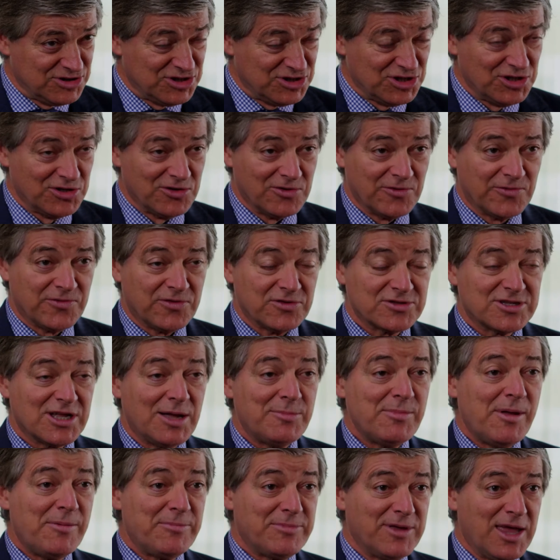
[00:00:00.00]
to your full-time
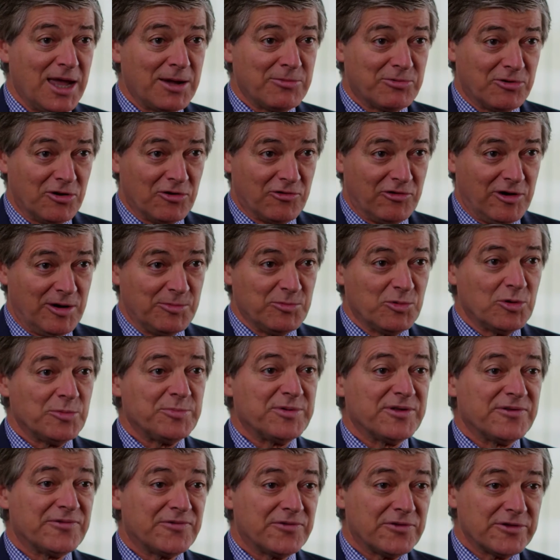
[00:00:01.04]
MBA program will
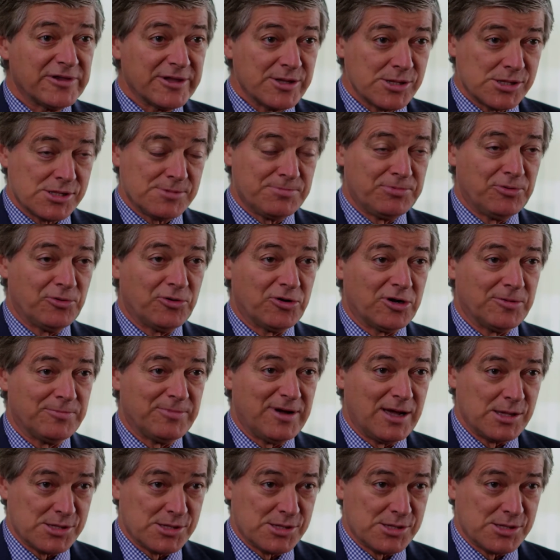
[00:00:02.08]
be fully supported by